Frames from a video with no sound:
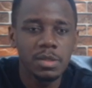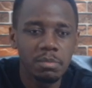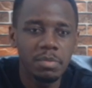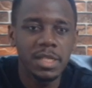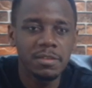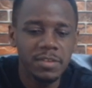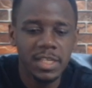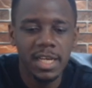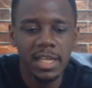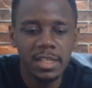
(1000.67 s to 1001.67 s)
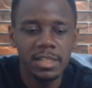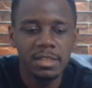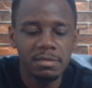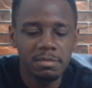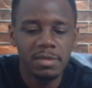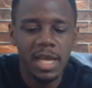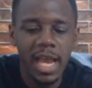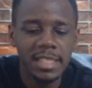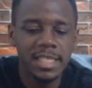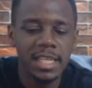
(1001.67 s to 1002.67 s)
Benfica?
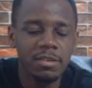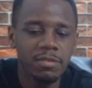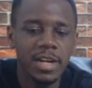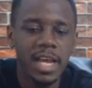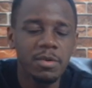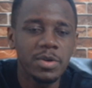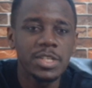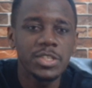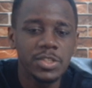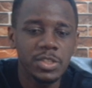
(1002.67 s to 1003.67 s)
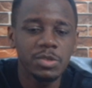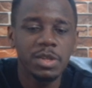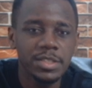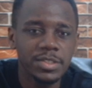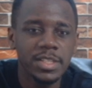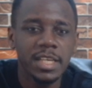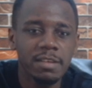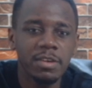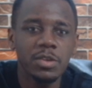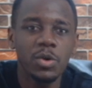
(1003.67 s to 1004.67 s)
I sign out for now. See you later, and I
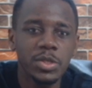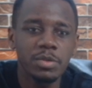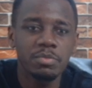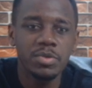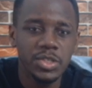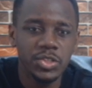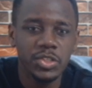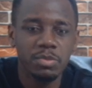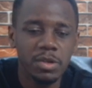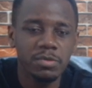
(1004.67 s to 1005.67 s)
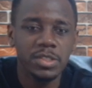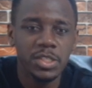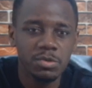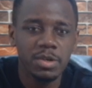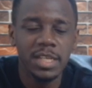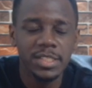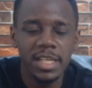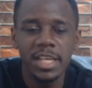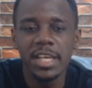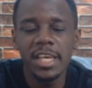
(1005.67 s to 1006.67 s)
cover you all in the precious blood of Jesus Christ.
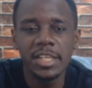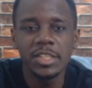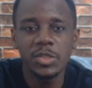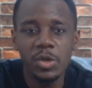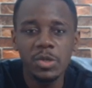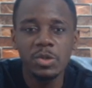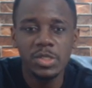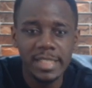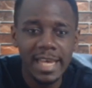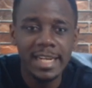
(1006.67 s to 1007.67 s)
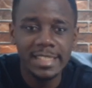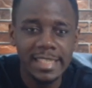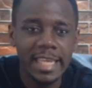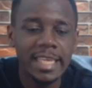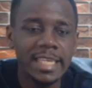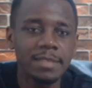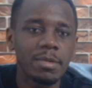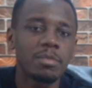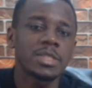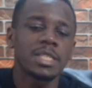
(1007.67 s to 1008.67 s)
Enjoy your Saturday. My
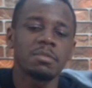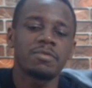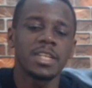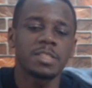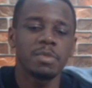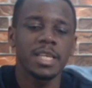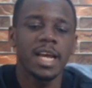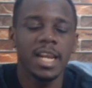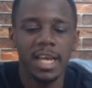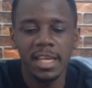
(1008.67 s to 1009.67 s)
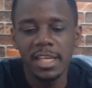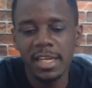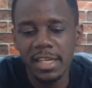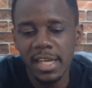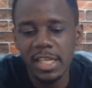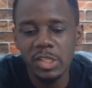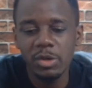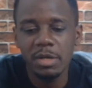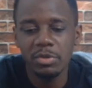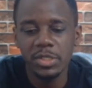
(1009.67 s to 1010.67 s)
Muslim friends, may Allah guide you
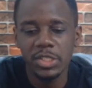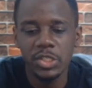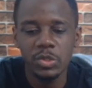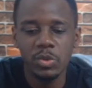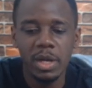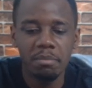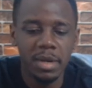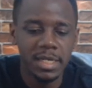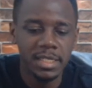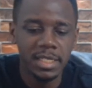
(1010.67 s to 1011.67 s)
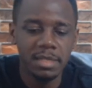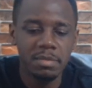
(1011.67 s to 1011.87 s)
and protect you abundantly.